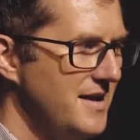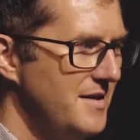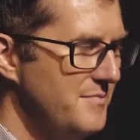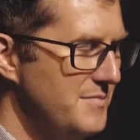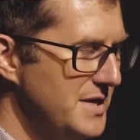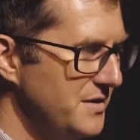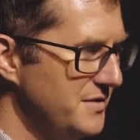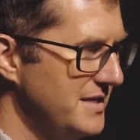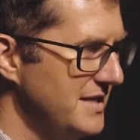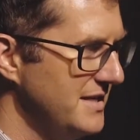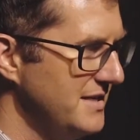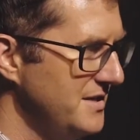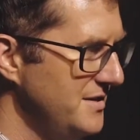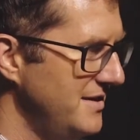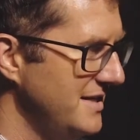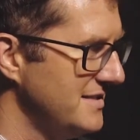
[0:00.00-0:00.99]
million
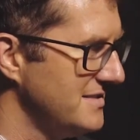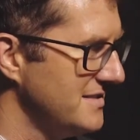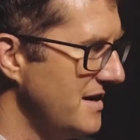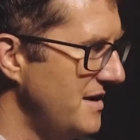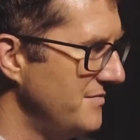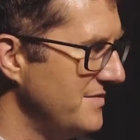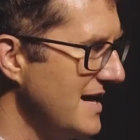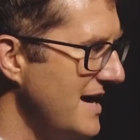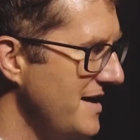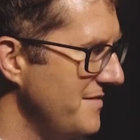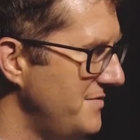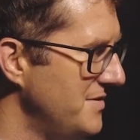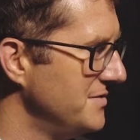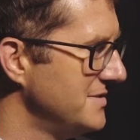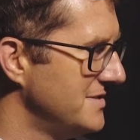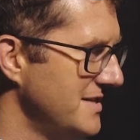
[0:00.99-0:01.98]
units of the
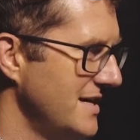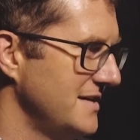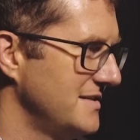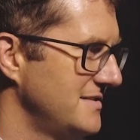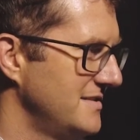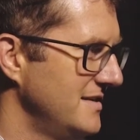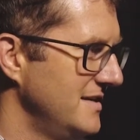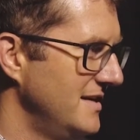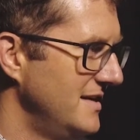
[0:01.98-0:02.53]
iPhone 6.